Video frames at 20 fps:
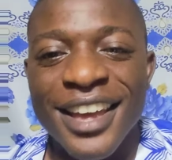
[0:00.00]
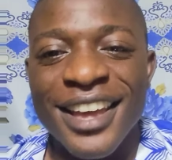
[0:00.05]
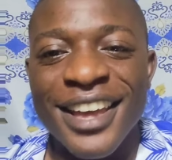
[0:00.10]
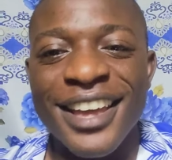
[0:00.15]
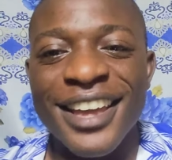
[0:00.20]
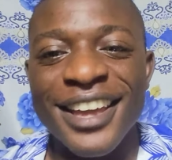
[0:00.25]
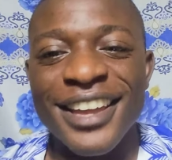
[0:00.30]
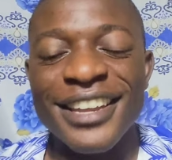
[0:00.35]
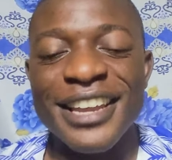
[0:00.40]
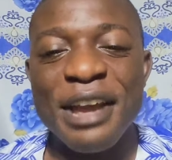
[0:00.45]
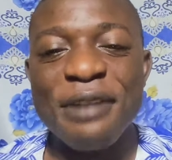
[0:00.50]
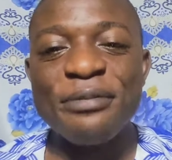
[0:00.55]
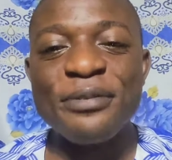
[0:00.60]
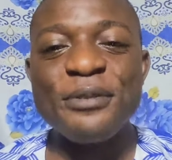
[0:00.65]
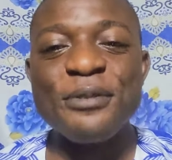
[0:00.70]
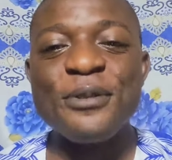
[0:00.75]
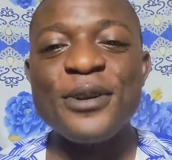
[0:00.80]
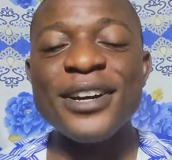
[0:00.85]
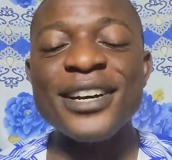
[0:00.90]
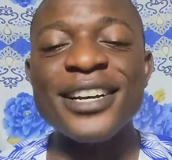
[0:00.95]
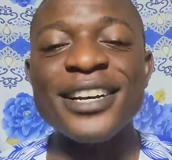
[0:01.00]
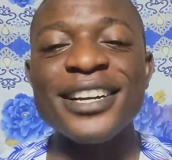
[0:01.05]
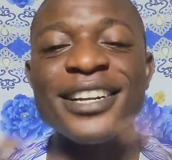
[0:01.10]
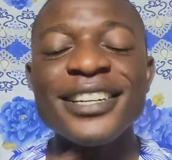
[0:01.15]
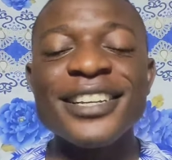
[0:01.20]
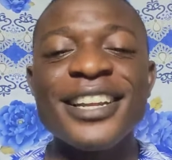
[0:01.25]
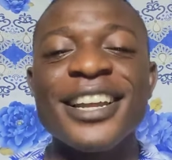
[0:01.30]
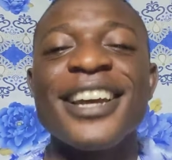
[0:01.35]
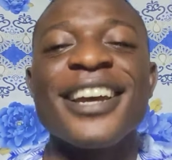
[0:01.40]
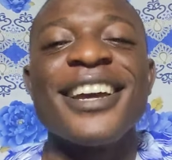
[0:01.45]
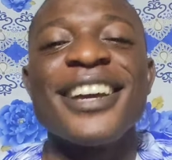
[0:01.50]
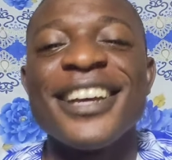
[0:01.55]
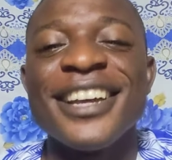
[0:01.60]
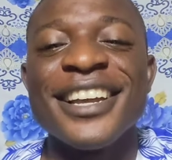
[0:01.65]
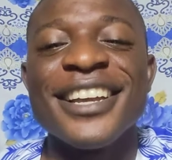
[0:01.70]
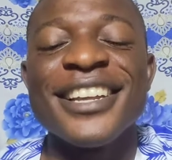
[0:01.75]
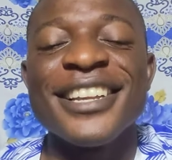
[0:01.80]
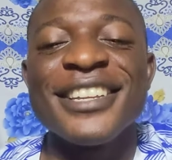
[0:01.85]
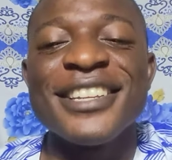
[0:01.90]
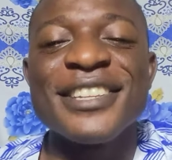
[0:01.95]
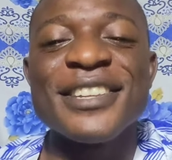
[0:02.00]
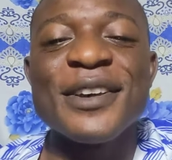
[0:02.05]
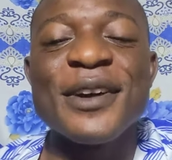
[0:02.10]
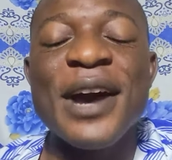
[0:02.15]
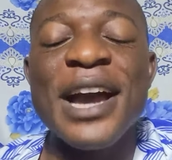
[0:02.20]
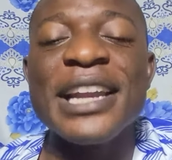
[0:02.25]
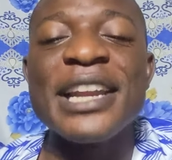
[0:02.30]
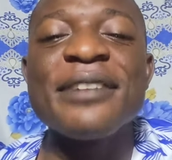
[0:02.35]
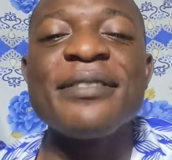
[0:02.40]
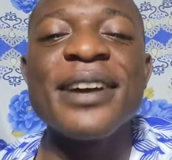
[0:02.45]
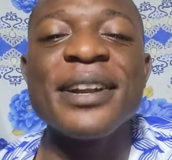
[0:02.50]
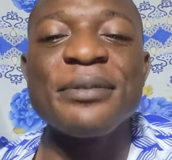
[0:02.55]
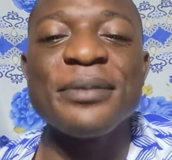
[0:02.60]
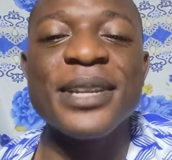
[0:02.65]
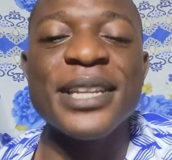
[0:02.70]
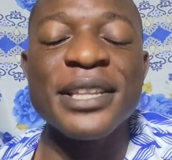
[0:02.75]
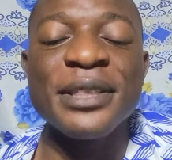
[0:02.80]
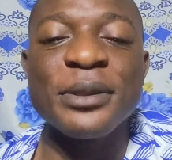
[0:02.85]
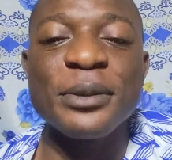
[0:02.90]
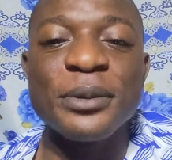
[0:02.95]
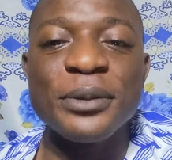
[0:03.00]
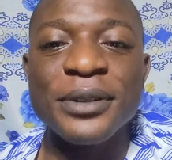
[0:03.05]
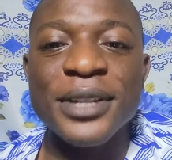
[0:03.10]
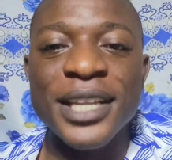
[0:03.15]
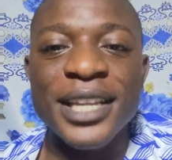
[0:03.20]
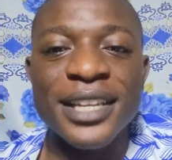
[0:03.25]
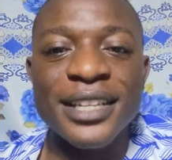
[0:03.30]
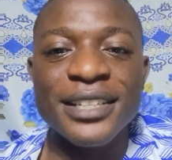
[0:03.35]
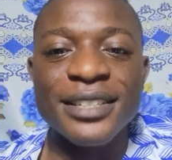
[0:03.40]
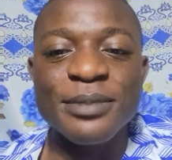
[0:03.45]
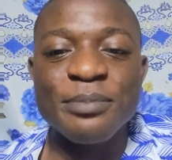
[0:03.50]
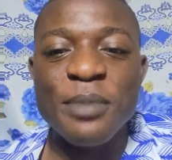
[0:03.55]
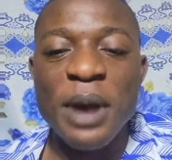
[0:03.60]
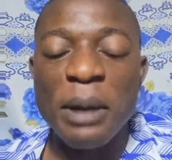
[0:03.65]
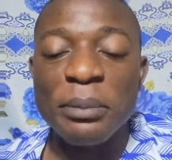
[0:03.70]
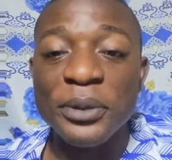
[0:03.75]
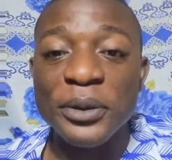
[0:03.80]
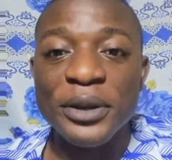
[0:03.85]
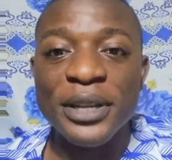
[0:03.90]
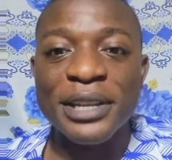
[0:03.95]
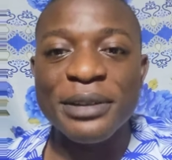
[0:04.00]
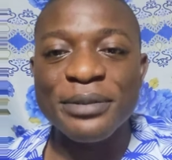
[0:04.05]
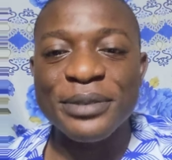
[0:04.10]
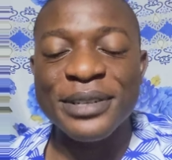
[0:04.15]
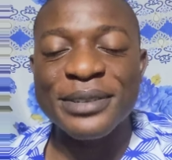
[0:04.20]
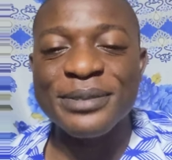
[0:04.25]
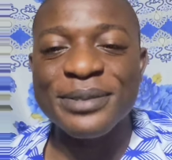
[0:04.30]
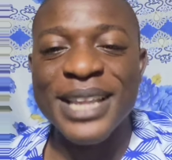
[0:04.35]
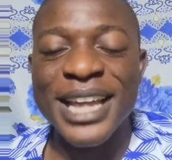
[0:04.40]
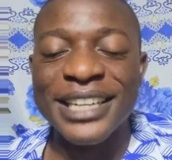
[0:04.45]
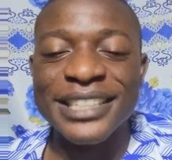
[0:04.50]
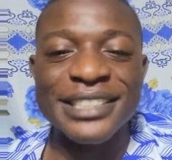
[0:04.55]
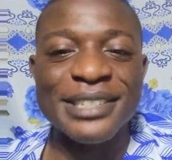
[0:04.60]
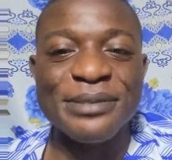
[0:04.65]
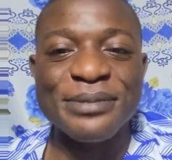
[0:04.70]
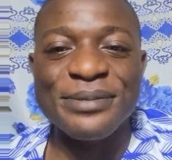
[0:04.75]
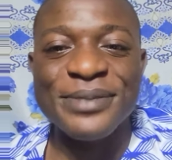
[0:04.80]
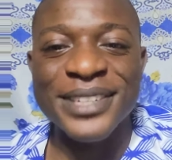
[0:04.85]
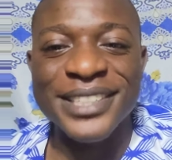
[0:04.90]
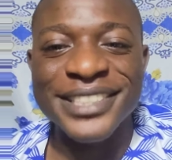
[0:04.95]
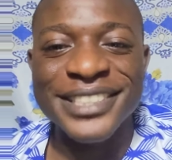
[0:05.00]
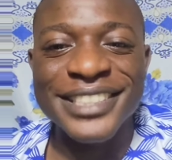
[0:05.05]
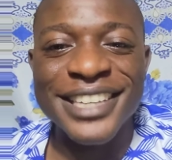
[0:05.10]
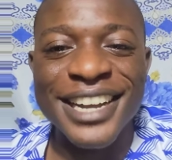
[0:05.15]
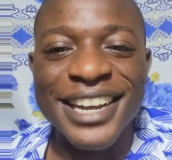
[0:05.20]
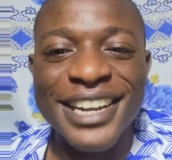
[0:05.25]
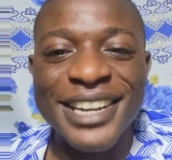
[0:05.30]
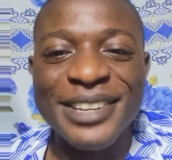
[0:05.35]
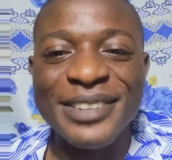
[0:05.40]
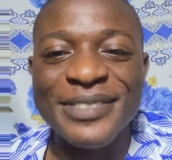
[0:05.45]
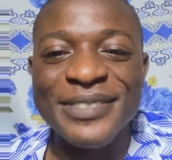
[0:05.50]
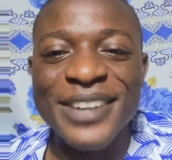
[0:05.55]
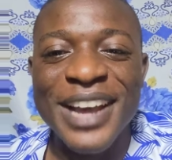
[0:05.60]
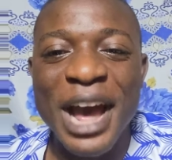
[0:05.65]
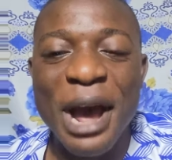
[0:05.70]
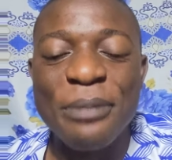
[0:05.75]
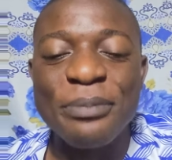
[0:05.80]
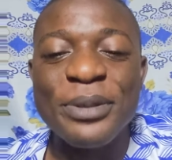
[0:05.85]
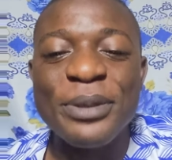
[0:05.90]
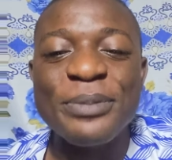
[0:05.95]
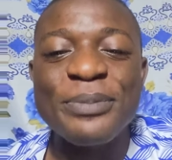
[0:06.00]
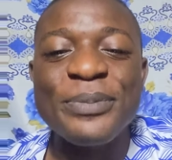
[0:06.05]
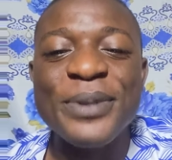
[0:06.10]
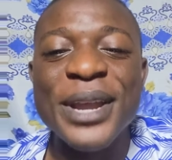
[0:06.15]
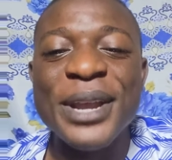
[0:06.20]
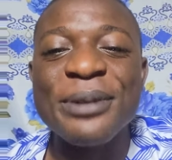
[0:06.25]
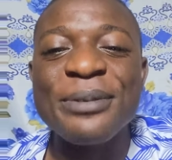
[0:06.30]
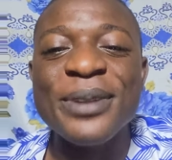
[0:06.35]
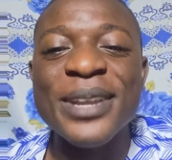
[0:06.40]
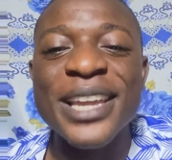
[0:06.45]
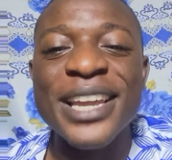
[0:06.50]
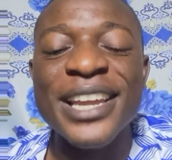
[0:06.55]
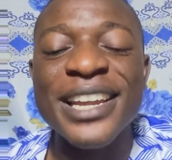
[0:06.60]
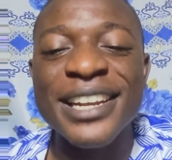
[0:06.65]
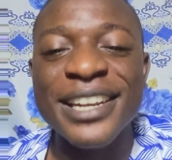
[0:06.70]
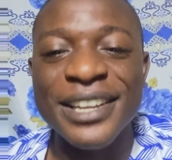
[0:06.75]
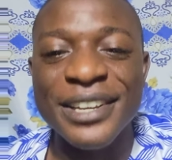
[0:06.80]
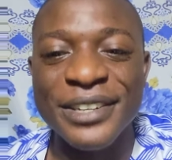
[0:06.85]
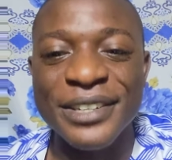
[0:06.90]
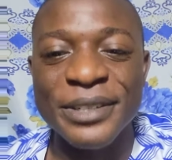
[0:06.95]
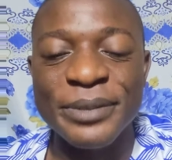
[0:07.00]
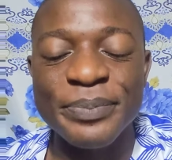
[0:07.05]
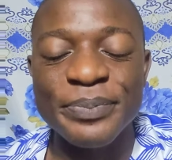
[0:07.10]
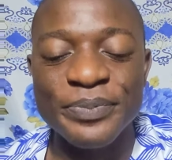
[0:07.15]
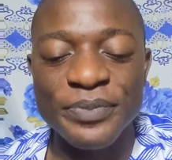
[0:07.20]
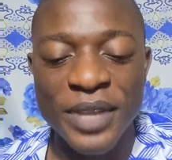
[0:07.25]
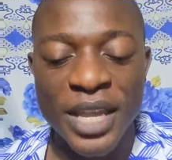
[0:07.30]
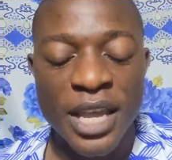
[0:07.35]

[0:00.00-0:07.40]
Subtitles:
Hey everyone! So I never really do this, but I'm doing it for the first time. Happy Perihelion.